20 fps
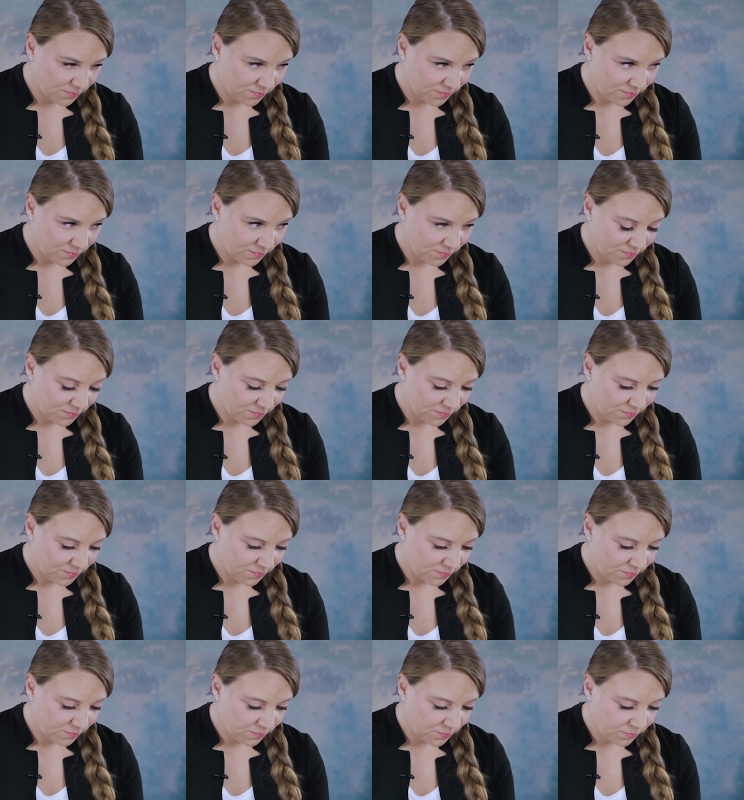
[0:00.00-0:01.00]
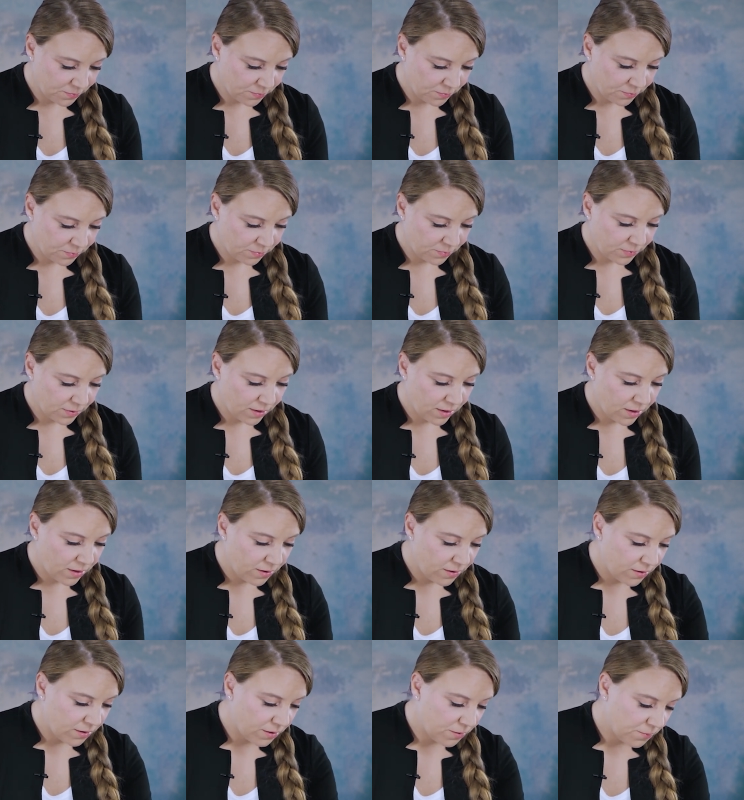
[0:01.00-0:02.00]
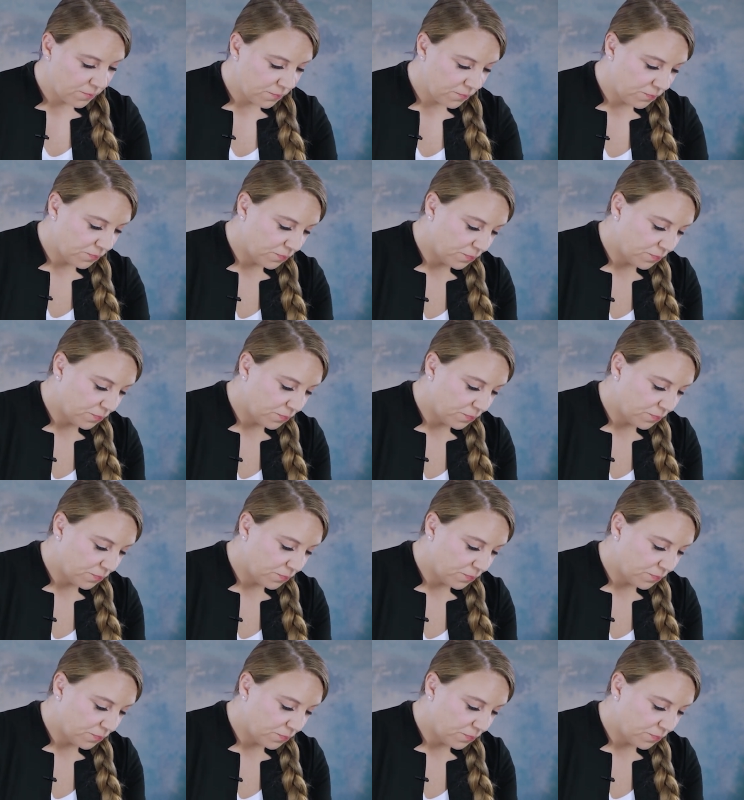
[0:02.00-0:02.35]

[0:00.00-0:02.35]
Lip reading: No one is speaking in this clip.